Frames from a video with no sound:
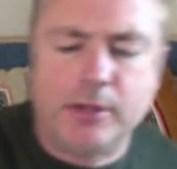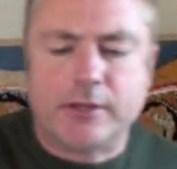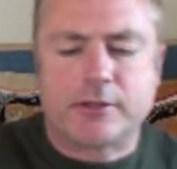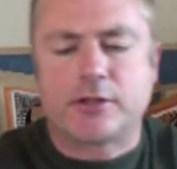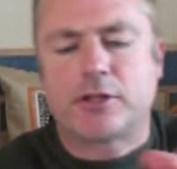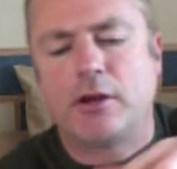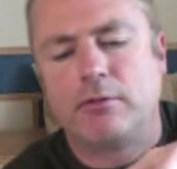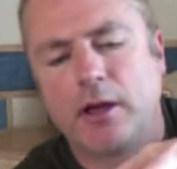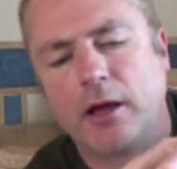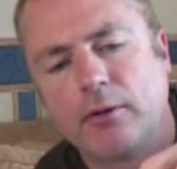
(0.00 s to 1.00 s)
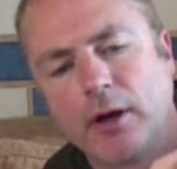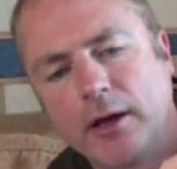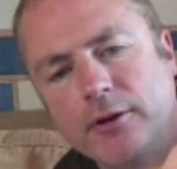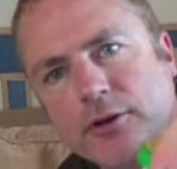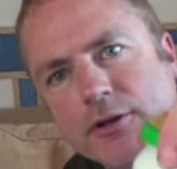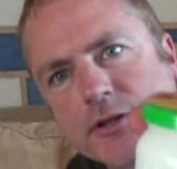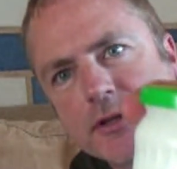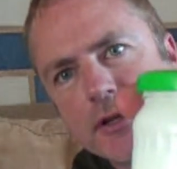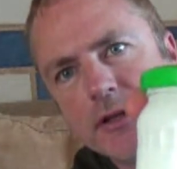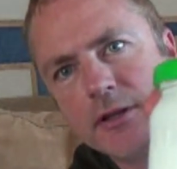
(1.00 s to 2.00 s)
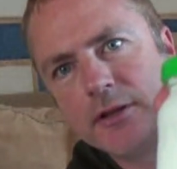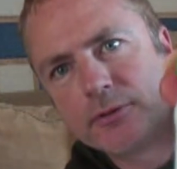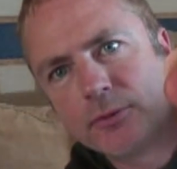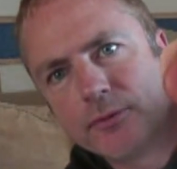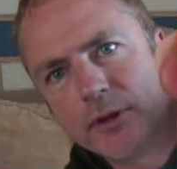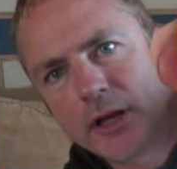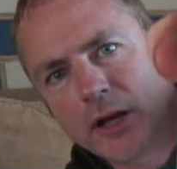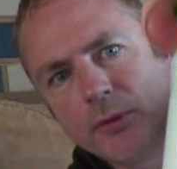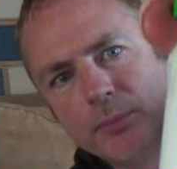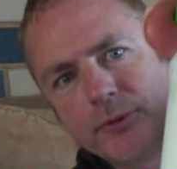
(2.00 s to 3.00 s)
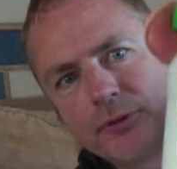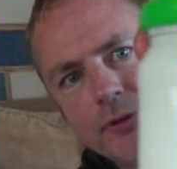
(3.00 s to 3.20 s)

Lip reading: minutes or so now, and you can see the the clumps